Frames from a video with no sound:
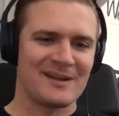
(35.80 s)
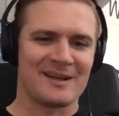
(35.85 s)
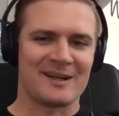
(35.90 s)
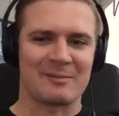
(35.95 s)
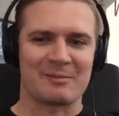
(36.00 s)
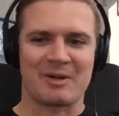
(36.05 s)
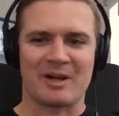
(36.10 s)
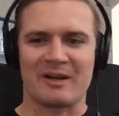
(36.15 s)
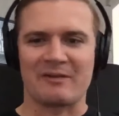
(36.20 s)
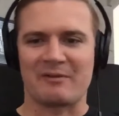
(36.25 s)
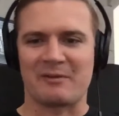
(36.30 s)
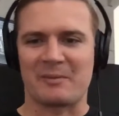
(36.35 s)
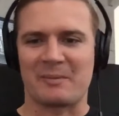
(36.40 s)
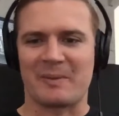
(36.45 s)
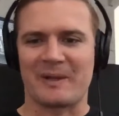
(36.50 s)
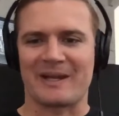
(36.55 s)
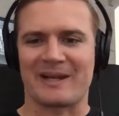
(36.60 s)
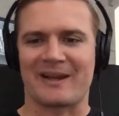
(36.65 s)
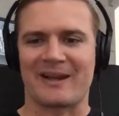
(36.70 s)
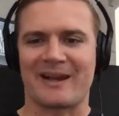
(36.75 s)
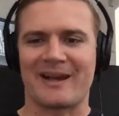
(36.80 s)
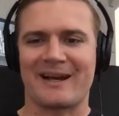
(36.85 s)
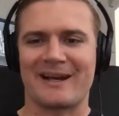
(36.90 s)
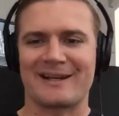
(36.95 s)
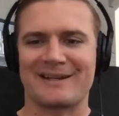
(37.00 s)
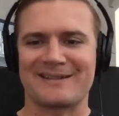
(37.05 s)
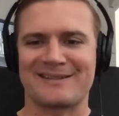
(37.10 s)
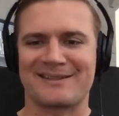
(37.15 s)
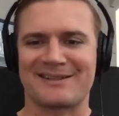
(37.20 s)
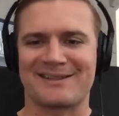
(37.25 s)
I'm okay. kind of a big
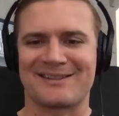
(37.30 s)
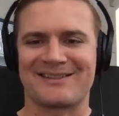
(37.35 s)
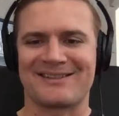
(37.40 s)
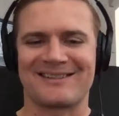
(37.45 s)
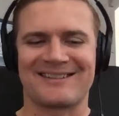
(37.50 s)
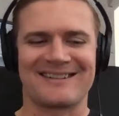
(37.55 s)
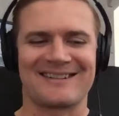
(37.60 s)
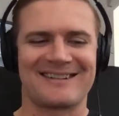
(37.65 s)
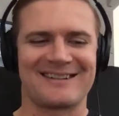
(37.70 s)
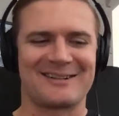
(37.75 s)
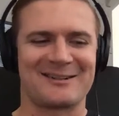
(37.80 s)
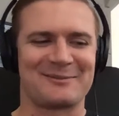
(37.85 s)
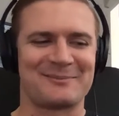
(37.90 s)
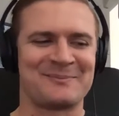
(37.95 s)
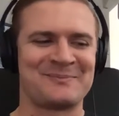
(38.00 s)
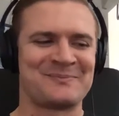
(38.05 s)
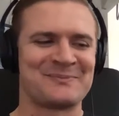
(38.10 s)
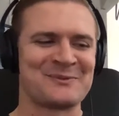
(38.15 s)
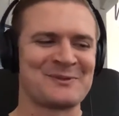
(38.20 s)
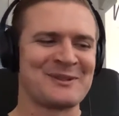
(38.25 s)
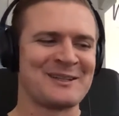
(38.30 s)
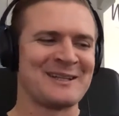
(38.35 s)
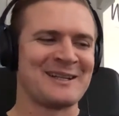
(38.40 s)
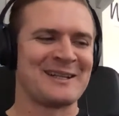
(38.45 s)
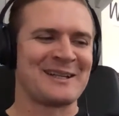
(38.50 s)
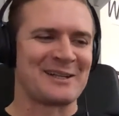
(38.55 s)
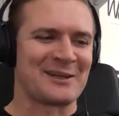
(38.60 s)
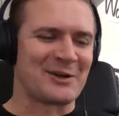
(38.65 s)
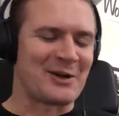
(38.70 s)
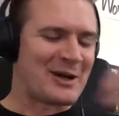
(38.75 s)
guy, so um,
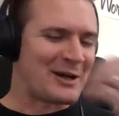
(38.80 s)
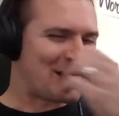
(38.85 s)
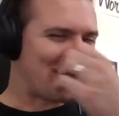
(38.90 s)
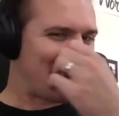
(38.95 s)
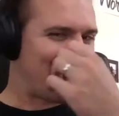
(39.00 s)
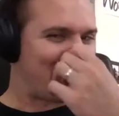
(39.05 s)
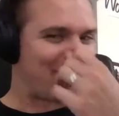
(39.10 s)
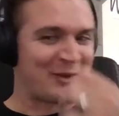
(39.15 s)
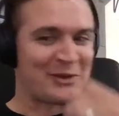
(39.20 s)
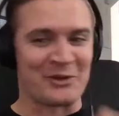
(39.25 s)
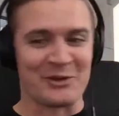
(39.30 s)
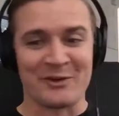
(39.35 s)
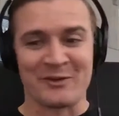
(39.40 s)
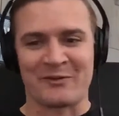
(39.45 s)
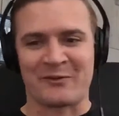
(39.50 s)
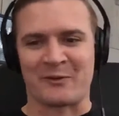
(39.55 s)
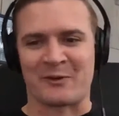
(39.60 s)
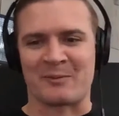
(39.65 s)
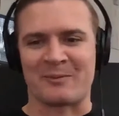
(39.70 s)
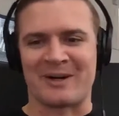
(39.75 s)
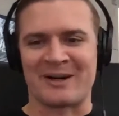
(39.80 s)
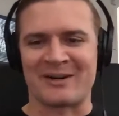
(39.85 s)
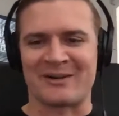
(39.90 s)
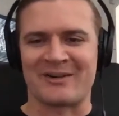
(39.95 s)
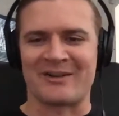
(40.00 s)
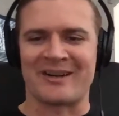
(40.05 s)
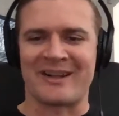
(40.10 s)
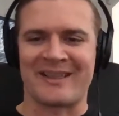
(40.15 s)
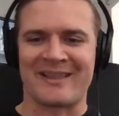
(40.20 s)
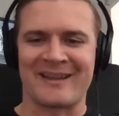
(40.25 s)
you know I didn't have a uniform on
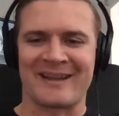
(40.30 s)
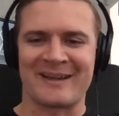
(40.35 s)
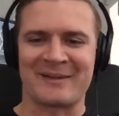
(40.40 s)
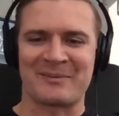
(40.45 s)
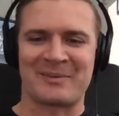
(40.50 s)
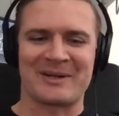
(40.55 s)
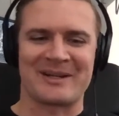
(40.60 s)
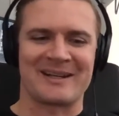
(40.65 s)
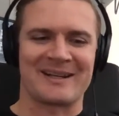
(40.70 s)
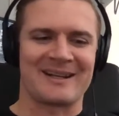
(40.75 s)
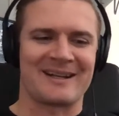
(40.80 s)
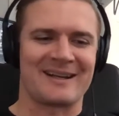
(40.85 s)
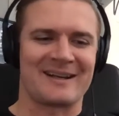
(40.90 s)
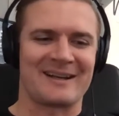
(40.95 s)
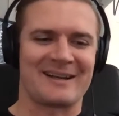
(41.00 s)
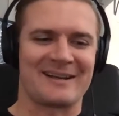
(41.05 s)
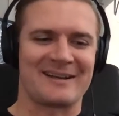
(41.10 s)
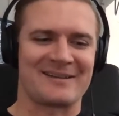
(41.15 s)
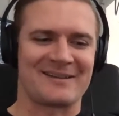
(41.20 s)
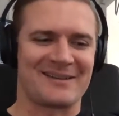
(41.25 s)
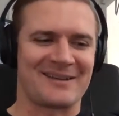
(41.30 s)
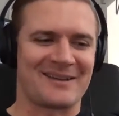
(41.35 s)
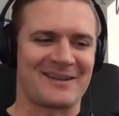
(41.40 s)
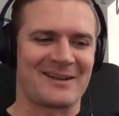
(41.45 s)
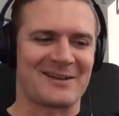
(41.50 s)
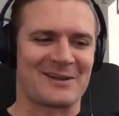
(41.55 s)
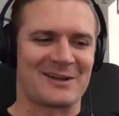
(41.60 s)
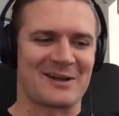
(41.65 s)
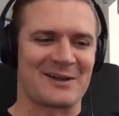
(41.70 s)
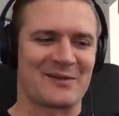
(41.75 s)
or anything, but uh,
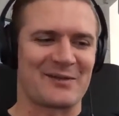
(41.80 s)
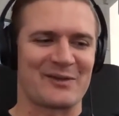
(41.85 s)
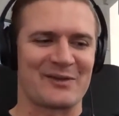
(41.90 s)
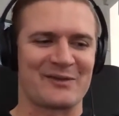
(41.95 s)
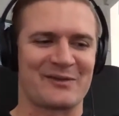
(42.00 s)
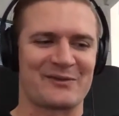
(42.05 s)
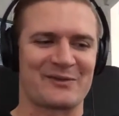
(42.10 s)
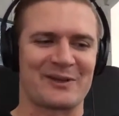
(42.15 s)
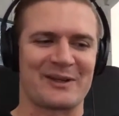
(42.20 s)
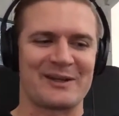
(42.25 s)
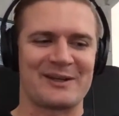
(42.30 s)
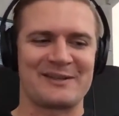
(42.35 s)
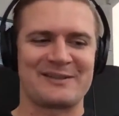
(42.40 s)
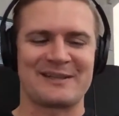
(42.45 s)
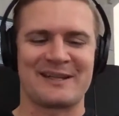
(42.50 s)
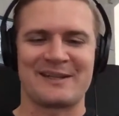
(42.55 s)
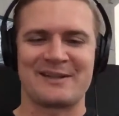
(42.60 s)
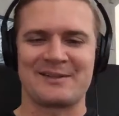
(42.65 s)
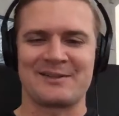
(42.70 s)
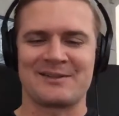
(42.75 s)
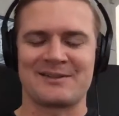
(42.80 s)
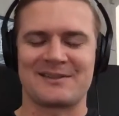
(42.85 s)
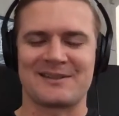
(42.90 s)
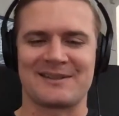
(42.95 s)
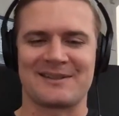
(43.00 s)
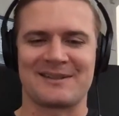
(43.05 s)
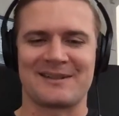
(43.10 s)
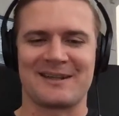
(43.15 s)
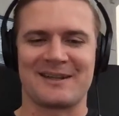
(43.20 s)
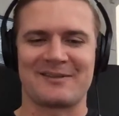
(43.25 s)
a lot of the flight attendants
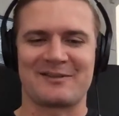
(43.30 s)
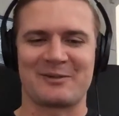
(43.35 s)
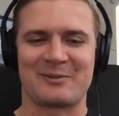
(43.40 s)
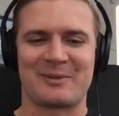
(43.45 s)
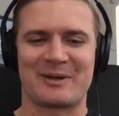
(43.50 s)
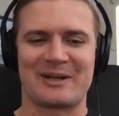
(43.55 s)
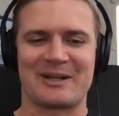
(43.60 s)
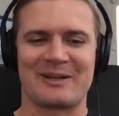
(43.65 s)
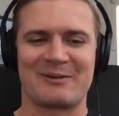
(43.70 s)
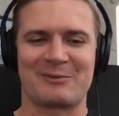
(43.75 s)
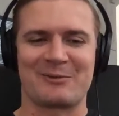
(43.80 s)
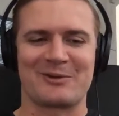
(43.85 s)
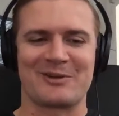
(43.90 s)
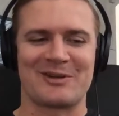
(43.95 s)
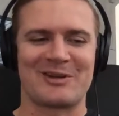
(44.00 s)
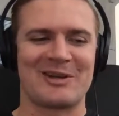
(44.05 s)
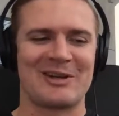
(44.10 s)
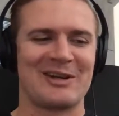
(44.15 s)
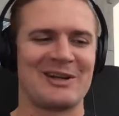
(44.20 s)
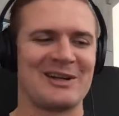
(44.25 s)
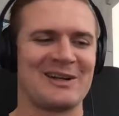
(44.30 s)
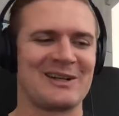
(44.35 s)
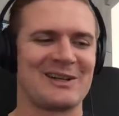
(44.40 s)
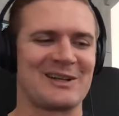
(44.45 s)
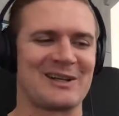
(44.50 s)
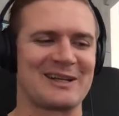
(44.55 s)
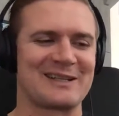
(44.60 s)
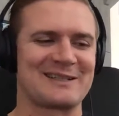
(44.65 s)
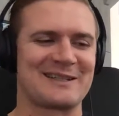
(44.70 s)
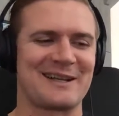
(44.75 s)
and everybody were
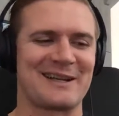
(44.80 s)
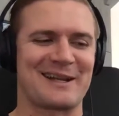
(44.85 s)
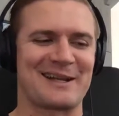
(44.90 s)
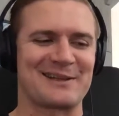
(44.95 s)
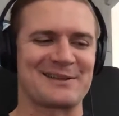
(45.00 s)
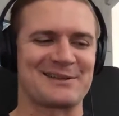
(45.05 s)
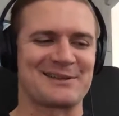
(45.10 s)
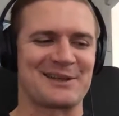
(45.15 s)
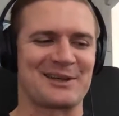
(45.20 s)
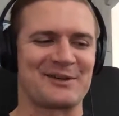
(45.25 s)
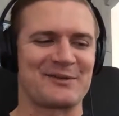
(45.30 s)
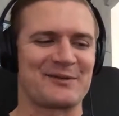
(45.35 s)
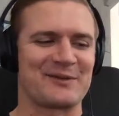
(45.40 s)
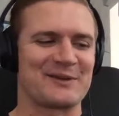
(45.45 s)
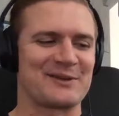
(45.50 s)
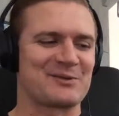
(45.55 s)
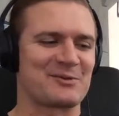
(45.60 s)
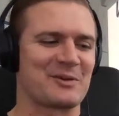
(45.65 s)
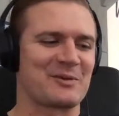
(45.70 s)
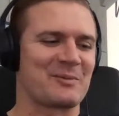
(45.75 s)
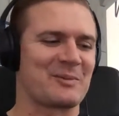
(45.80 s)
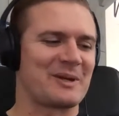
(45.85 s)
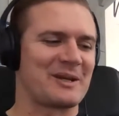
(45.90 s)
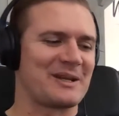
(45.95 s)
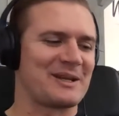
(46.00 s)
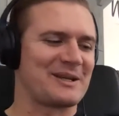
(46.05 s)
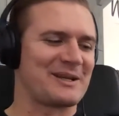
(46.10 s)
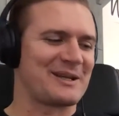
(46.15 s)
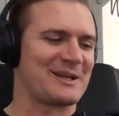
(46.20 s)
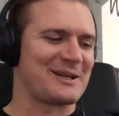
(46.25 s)
like taking selfies with
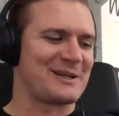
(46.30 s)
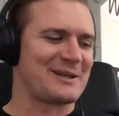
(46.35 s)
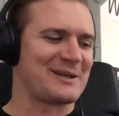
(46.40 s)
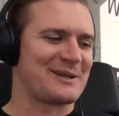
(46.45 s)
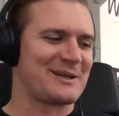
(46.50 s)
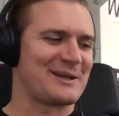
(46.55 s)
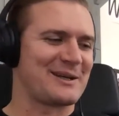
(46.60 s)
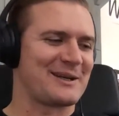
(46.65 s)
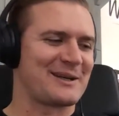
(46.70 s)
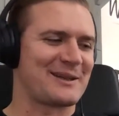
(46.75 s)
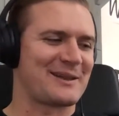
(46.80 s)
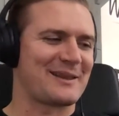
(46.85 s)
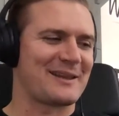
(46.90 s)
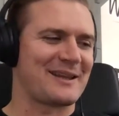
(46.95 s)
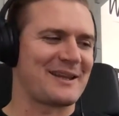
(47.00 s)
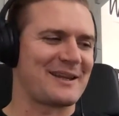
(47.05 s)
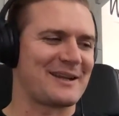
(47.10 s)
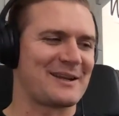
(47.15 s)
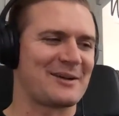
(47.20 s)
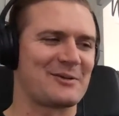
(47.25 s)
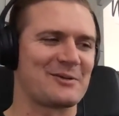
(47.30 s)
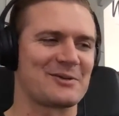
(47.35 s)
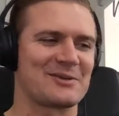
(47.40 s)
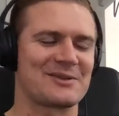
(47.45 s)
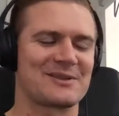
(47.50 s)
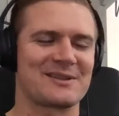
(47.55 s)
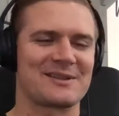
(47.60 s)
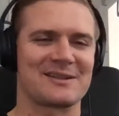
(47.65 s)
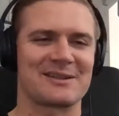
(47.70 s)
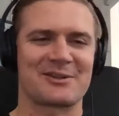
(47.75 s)
me and uh, thinking I
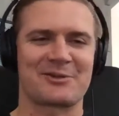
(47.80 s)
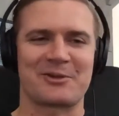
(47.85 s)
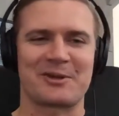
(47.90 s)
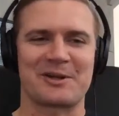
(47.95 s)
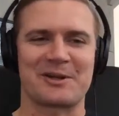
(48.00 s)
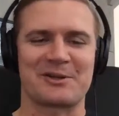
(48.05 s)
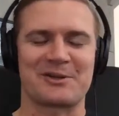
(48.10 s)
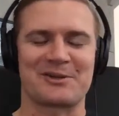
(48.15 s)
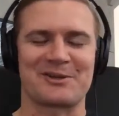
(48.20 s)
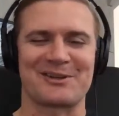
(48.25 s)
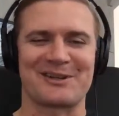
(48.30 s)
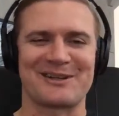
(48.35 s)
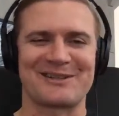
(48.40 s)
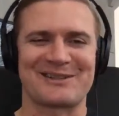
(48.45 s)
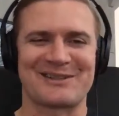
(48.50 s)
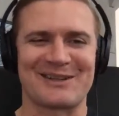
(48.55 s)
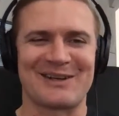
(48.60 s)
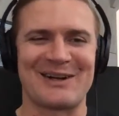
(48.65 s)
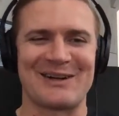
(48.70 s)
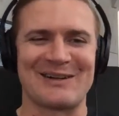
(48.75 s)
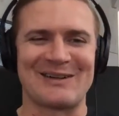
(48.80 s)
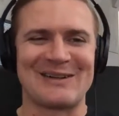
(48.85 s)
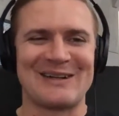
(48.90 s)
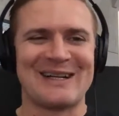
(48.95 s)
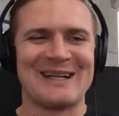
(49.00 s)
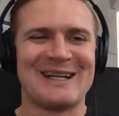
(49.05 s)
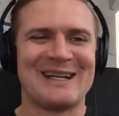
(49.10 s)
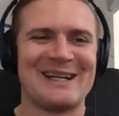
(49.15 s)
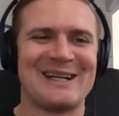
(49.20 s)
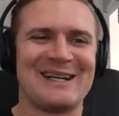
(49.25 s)
was a cricketer. So
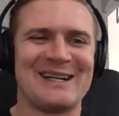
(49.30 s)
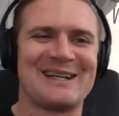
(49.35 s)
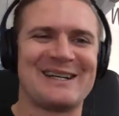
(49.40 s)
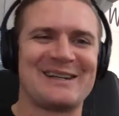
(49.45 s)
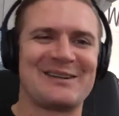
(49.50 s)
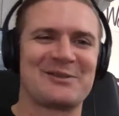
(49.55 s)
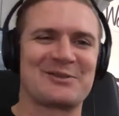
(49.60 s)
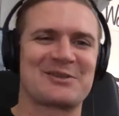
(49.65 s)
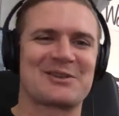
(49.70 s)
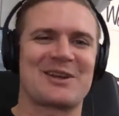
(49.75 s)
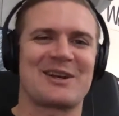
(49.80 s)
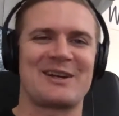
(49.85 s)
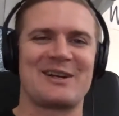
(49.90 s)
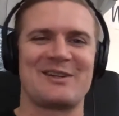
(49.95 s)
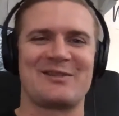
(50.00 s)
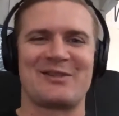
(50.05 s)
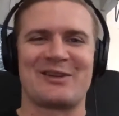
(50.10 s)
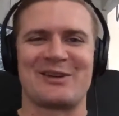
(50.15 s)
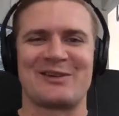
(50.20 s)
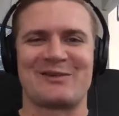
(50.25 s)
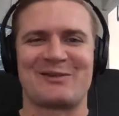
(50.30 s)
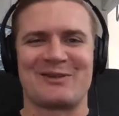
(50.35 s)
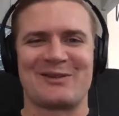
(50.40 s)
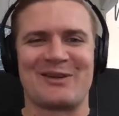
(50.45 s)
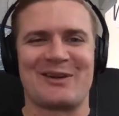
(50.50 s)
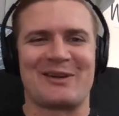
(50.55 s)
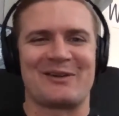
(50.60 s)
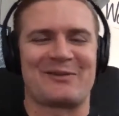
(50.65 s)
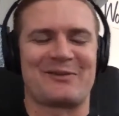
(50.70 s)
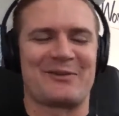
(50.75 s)
it was kind of a,
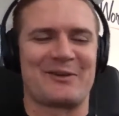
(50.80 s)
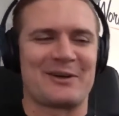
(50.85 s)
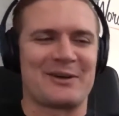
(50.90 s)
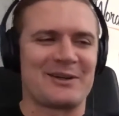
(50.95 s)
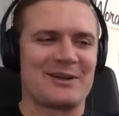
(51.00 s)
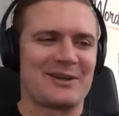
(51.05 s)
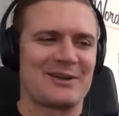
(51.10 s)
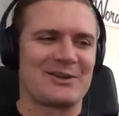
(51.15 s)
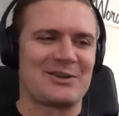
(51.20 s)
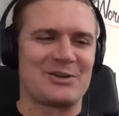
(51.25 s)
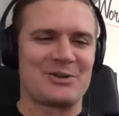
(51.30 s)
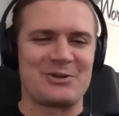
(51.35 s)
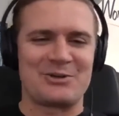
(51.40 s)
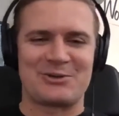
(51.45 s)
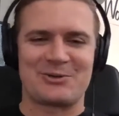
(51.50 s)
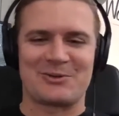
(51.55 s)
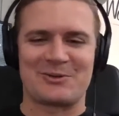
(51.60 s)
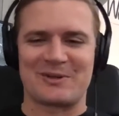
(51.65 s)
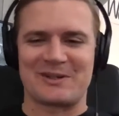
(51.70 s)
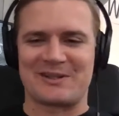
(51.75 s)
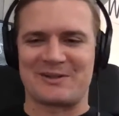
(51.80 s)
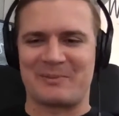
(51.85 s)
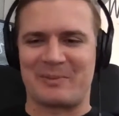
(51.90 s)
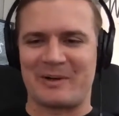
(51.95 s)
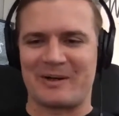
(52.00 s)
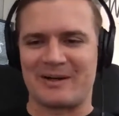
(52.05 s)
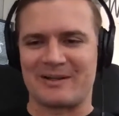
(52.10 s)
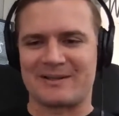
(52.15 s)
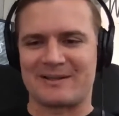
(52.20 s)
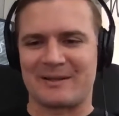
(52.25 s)
a fun, unusual
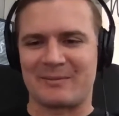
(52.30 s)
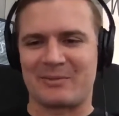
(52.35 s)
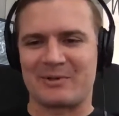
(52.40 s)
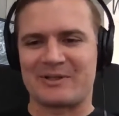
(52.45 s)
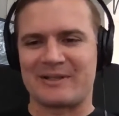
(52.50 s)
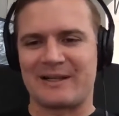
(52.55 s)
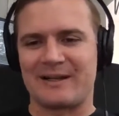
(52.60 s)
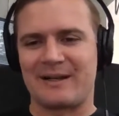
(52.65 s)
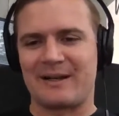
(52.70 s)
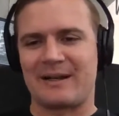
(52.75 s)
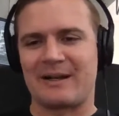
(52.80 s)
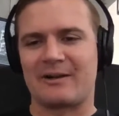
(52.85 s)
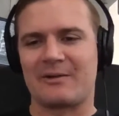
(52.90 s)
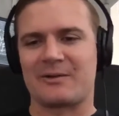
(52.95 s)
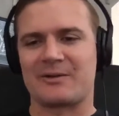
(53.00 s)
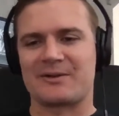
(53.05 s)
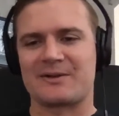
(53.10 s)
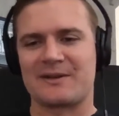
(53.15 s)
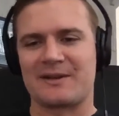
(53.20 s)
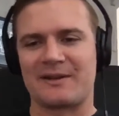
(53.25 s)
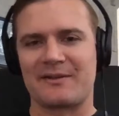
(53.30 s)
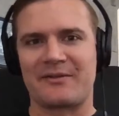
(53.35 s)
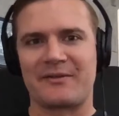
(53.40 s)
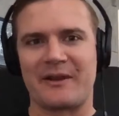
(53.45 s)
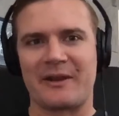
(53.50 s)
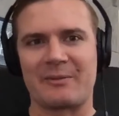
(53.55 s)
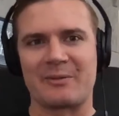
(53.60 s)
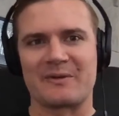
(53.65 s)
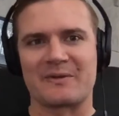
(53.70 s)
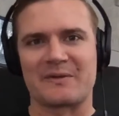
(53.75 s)
experience. I pretended I was uh,
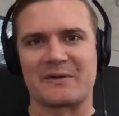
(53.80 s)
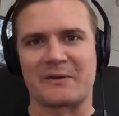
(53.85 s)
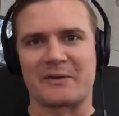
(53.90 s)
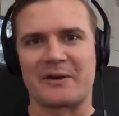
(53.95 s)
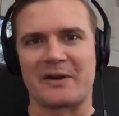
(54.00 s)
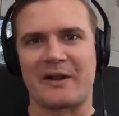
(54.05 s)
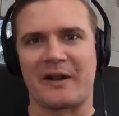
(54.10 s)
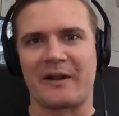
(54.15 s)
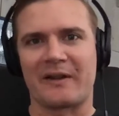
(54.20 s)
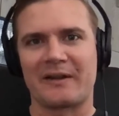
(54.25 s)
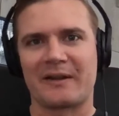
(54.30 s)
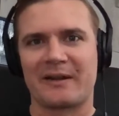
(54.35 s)
famous for a day.